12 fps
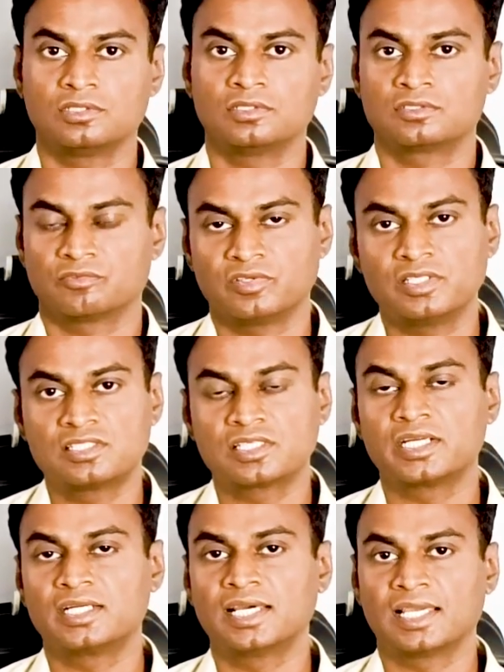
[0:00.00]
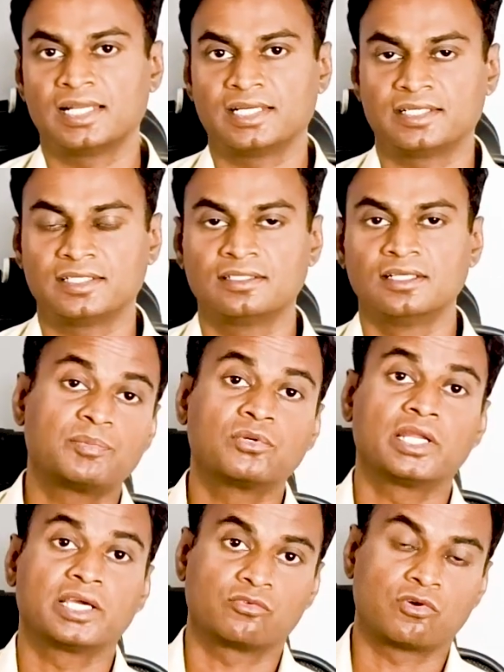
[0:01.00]
these veins get dilated. People
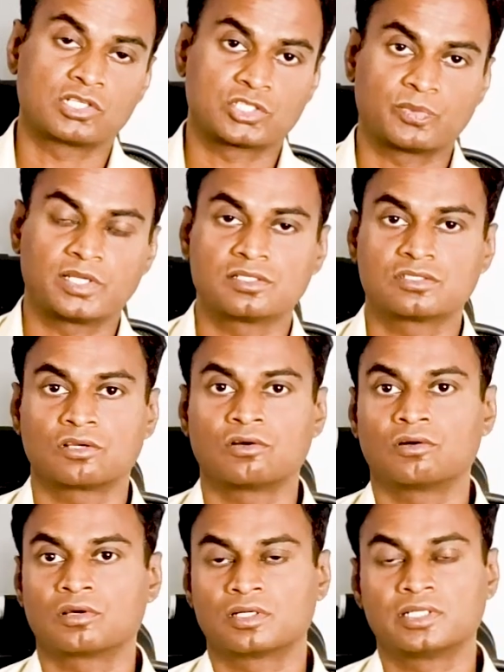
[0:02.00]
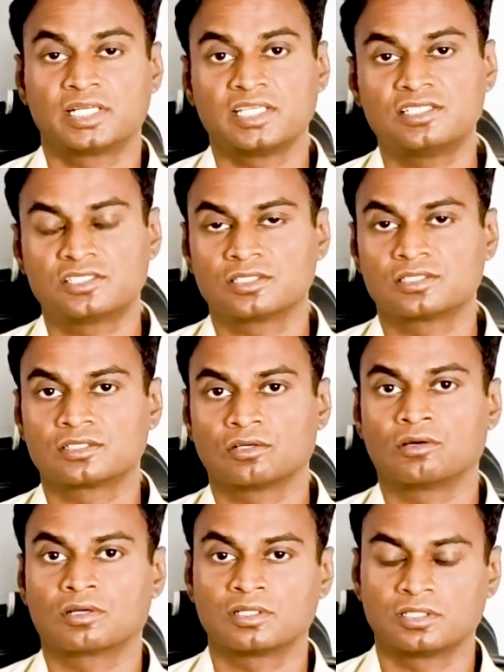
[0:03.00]
like watchmen or teachers
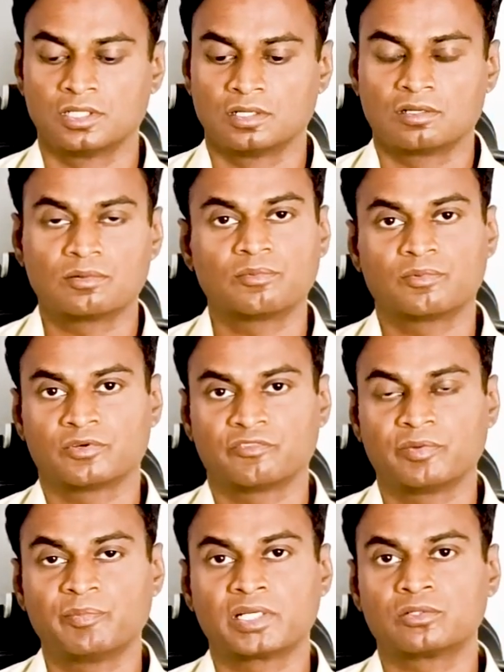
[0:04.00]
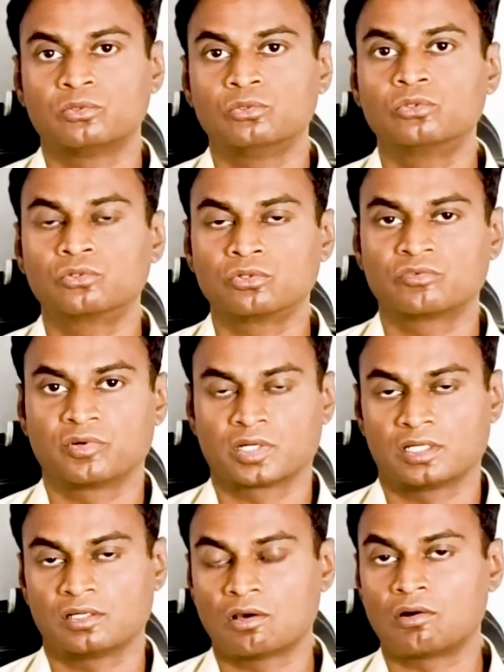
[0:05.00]
or women who cook for
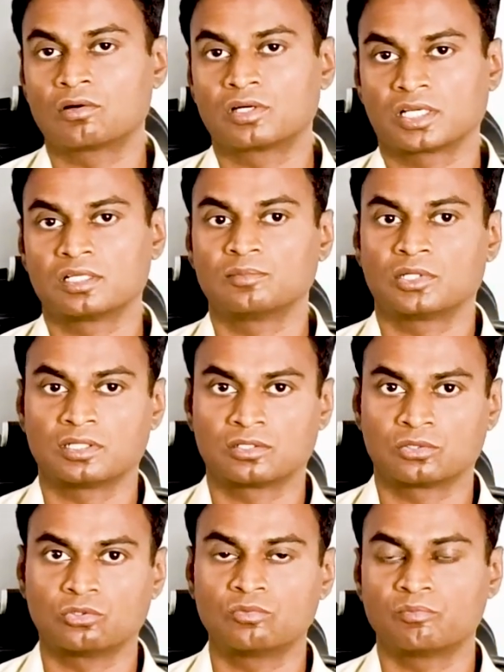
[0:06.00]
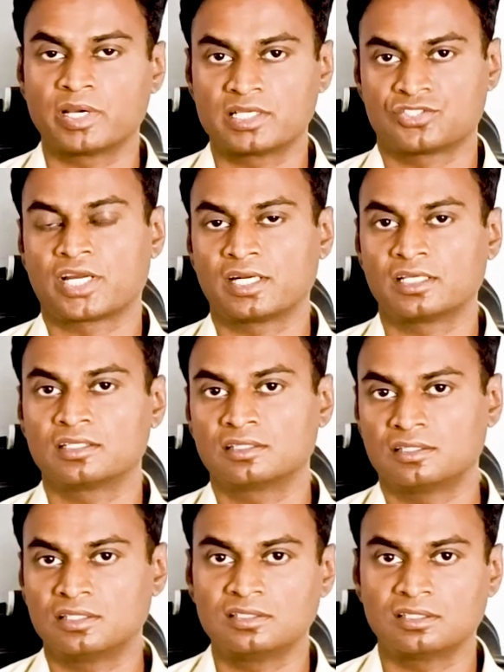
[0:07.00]
a long time at home by
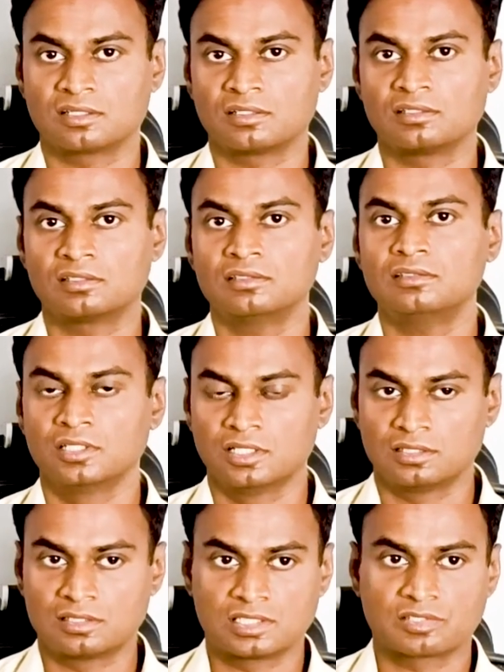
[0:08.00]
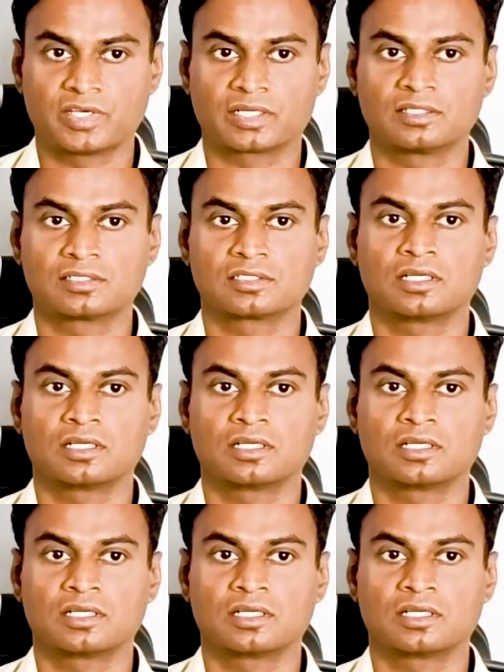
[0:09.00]
standing, these are all the risk factors.